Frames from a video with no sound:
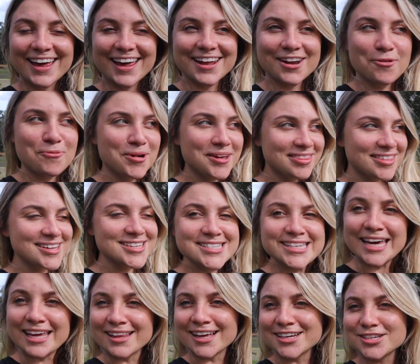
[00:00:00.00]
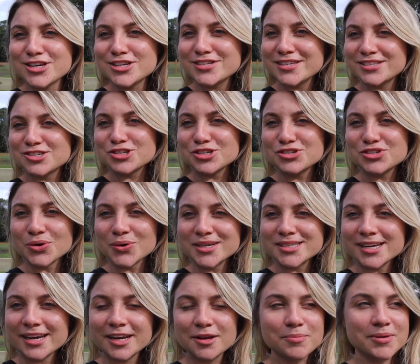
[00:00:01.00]
And with these gate latches, it's just so
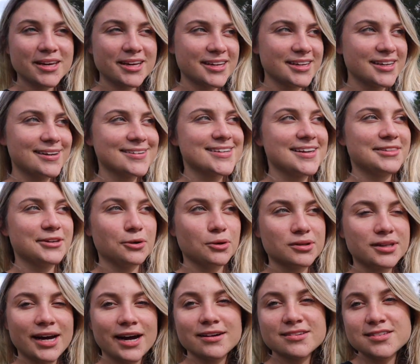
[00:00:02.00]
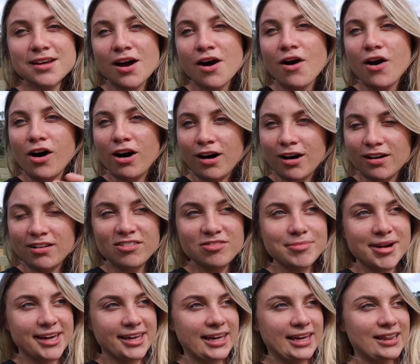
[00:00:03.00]
exciting because at the old house, all of
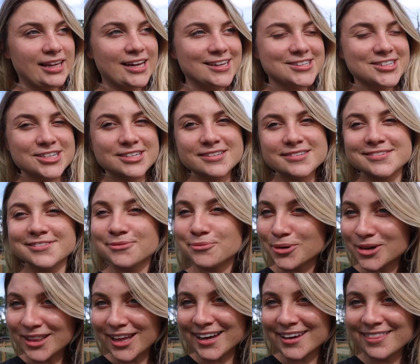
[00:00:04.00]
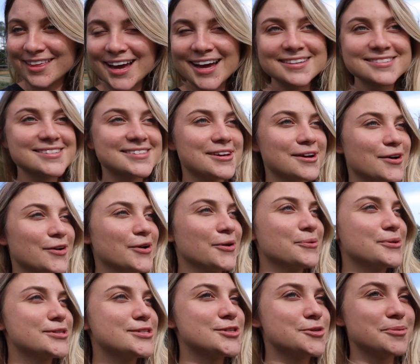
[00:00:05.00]
my gate latches were like that. So it
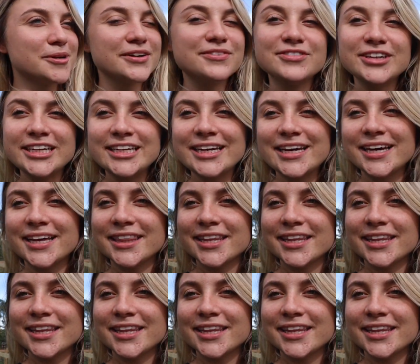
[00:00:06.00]
was super convenient.